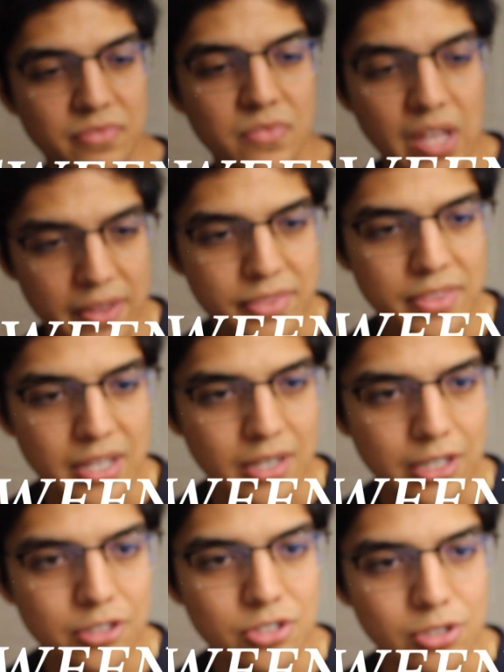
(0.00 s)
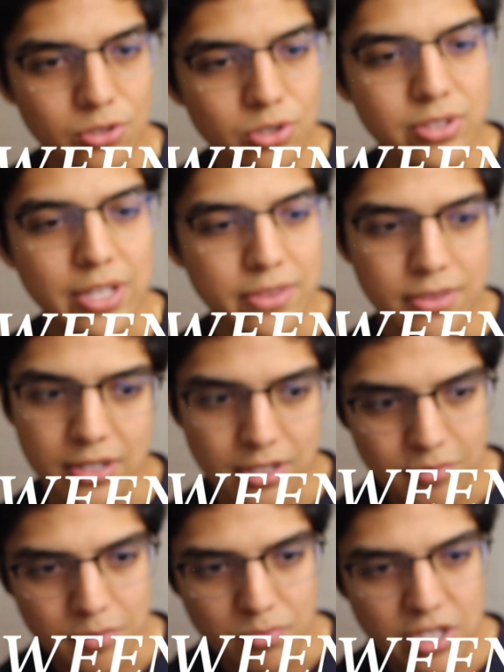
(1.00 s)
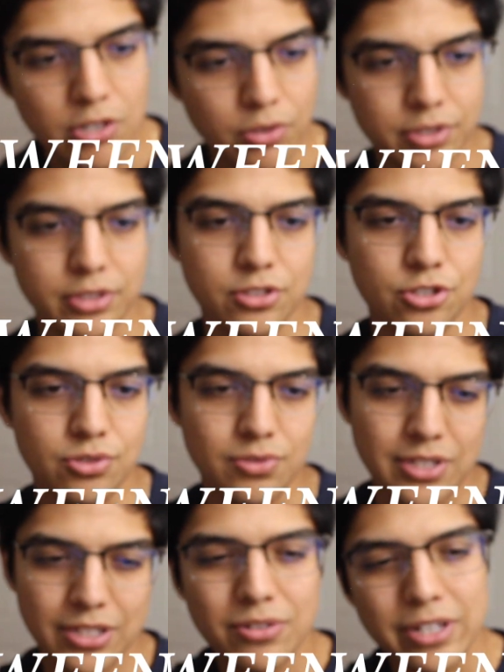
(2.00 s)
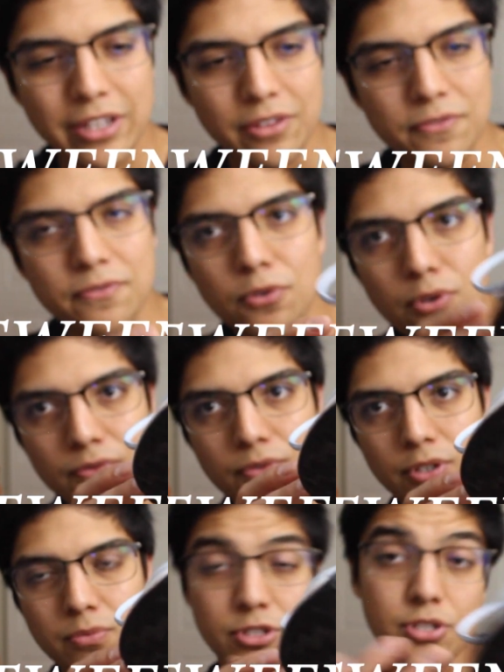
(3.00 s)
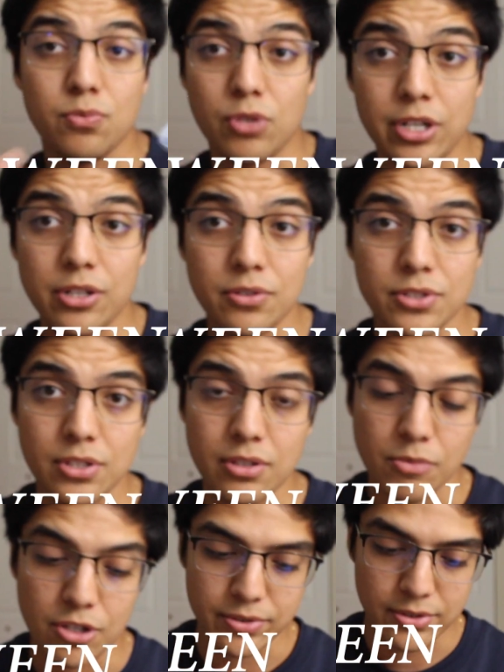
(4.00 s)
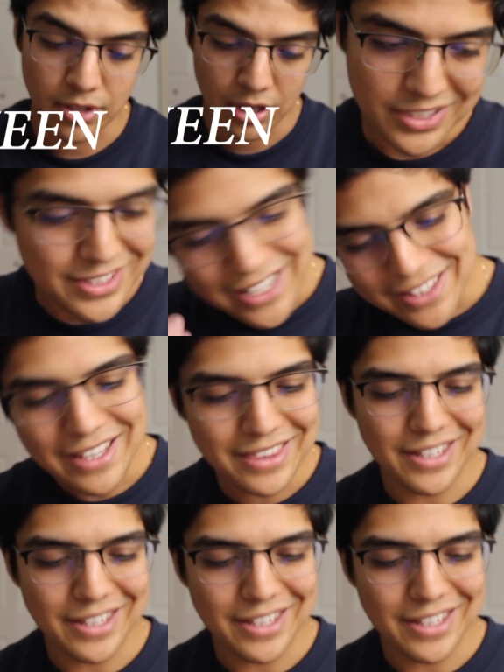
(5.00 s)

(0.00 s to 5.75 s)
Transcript: that thin. It doesn't look that thin. Even me holding the shoes, like, okay, the forefoot, which is where I noticed it the most, it's not that